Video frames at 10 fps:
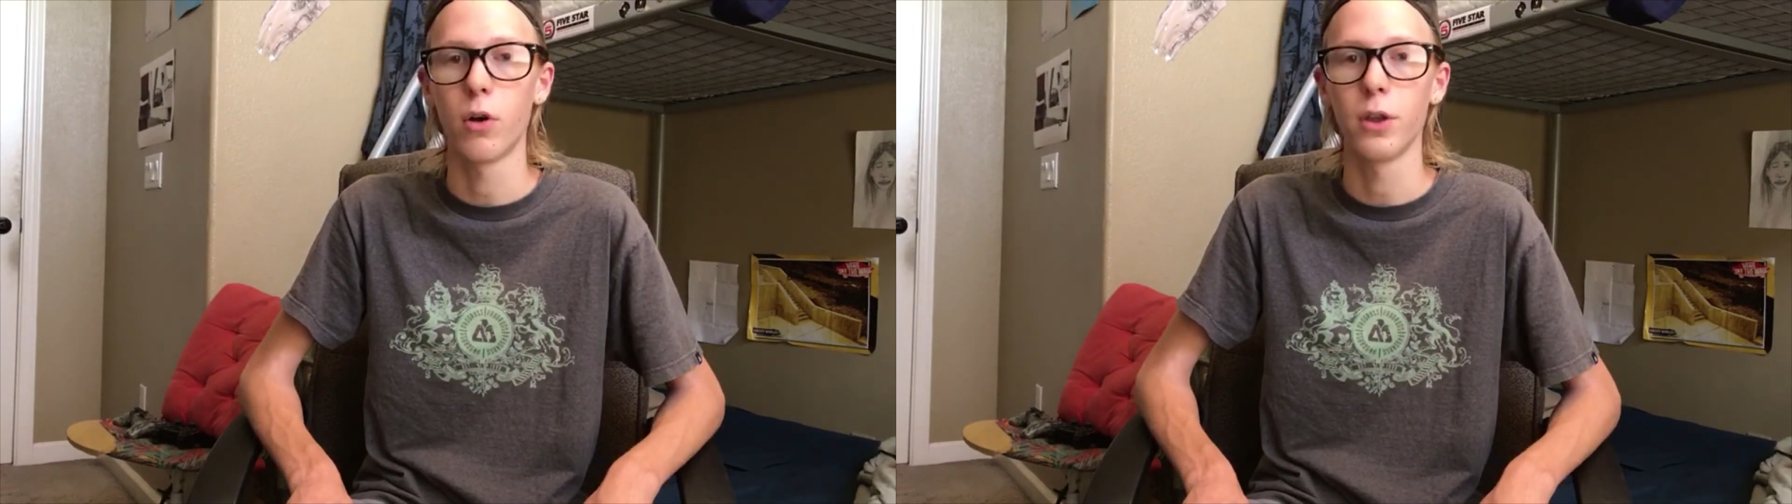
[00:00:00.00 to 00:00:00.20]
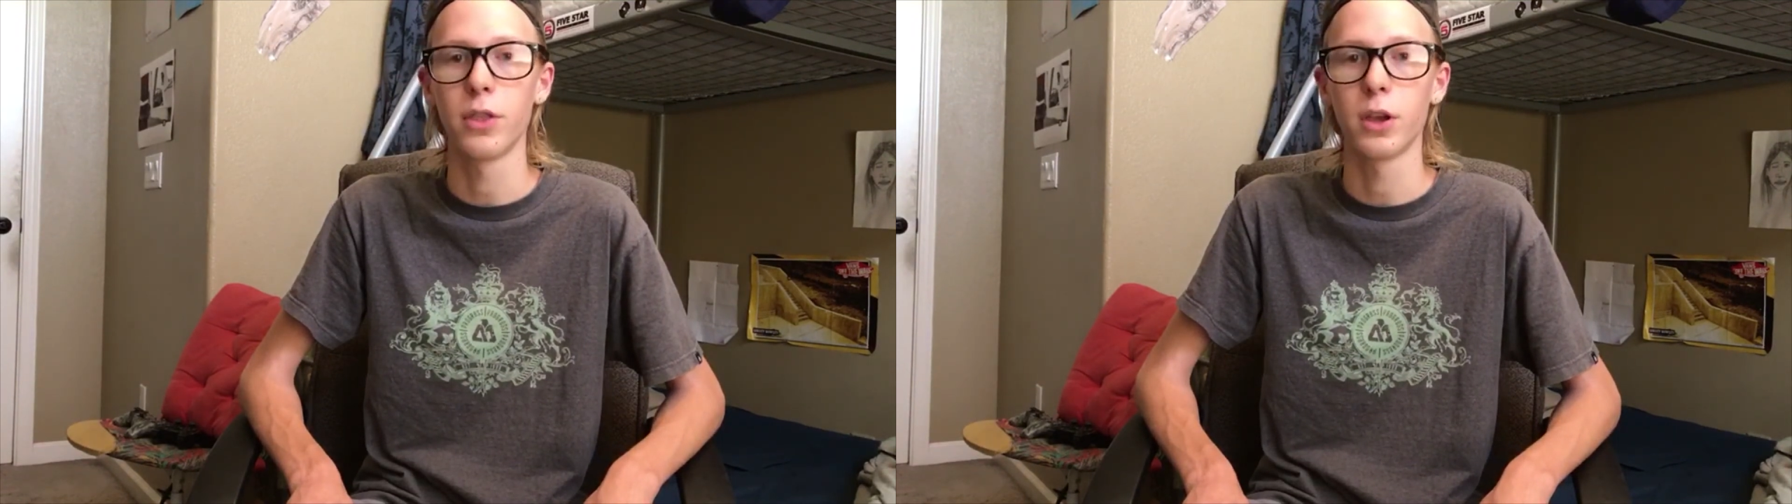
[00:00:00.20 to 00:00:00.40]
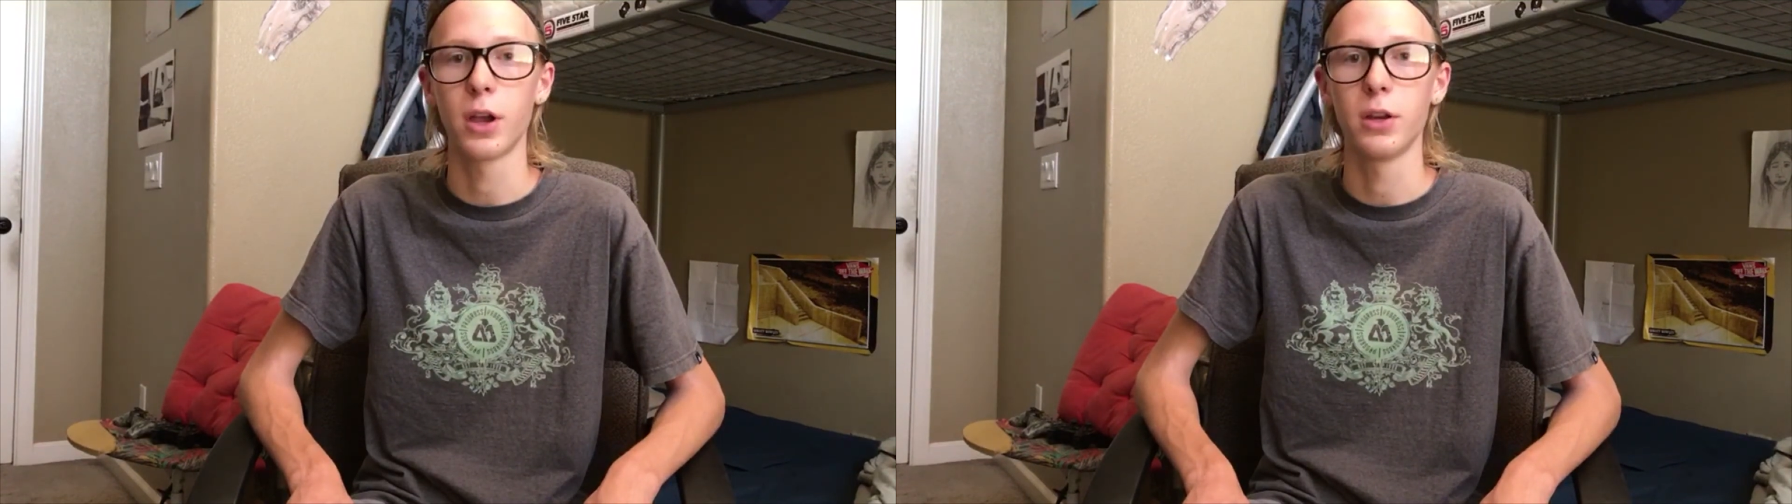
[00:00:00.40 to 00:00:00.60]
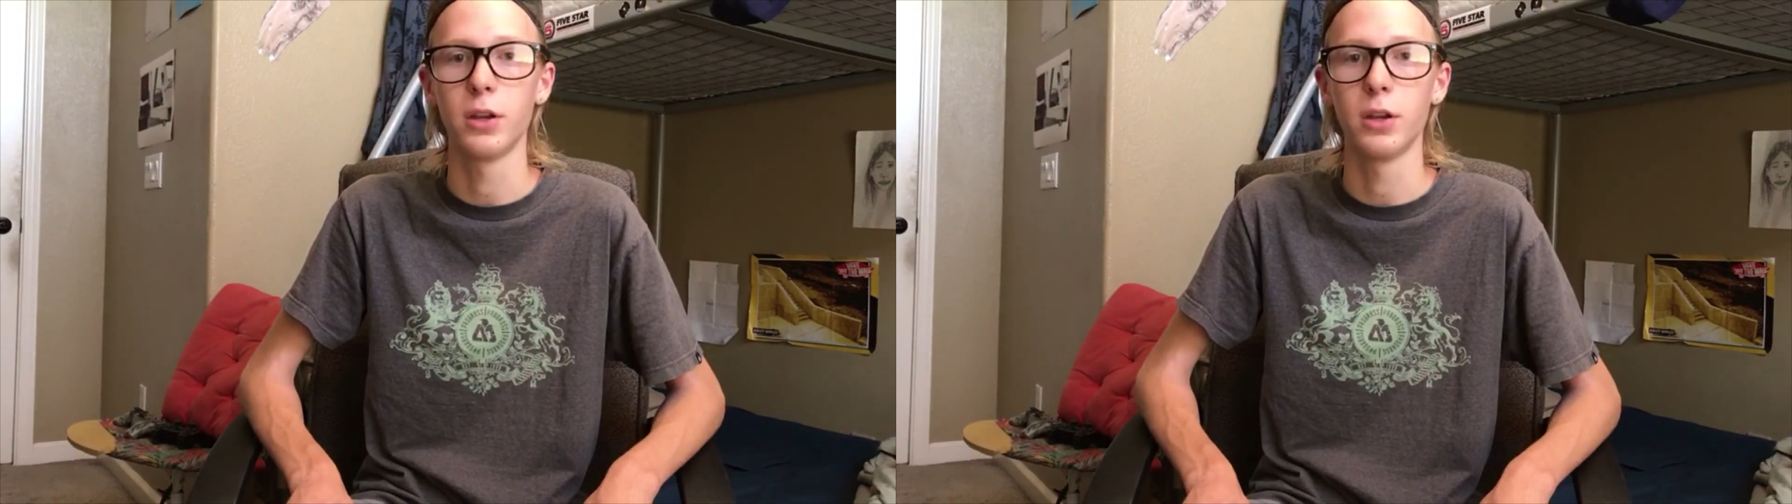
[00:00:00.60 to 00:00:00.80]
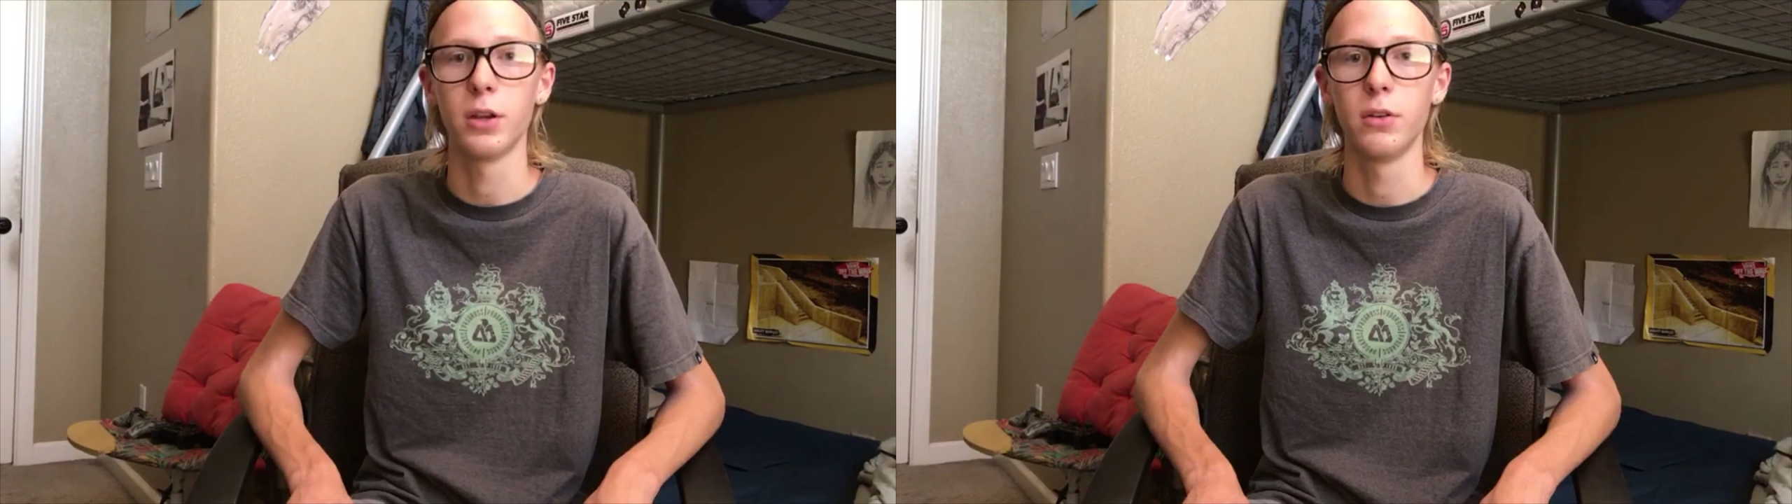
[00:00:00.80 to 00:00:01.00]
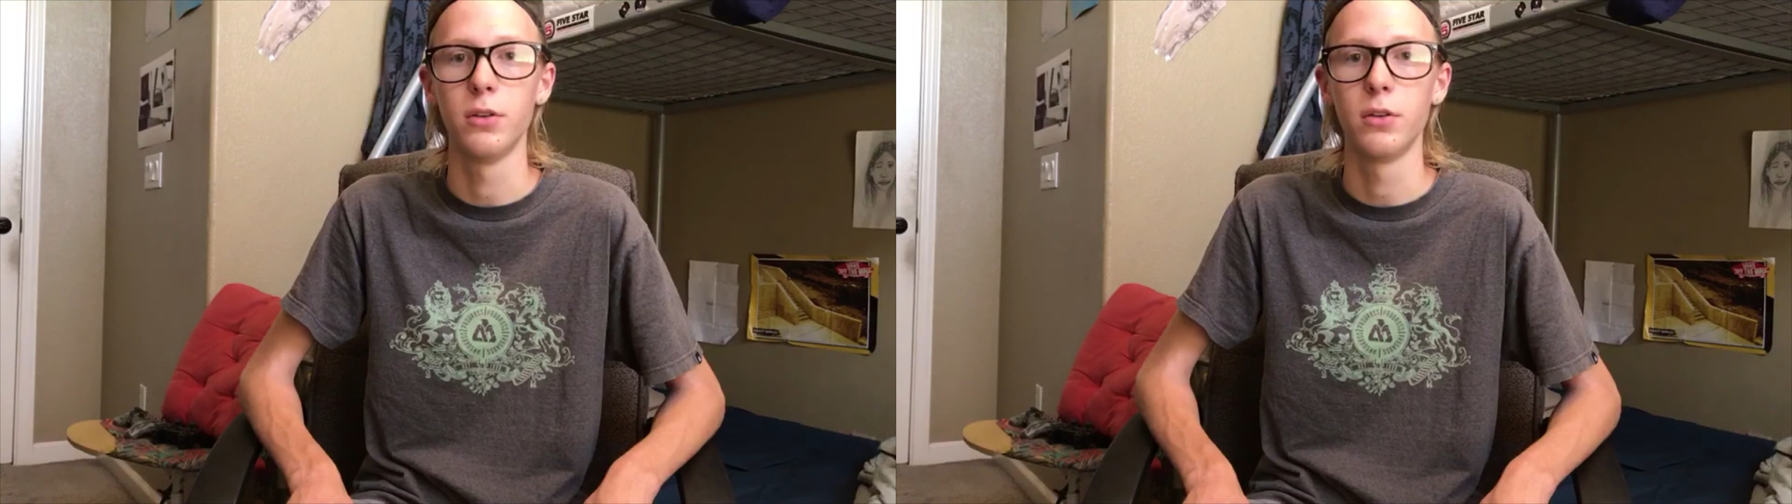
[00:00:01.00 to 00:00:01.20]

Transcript: I think I did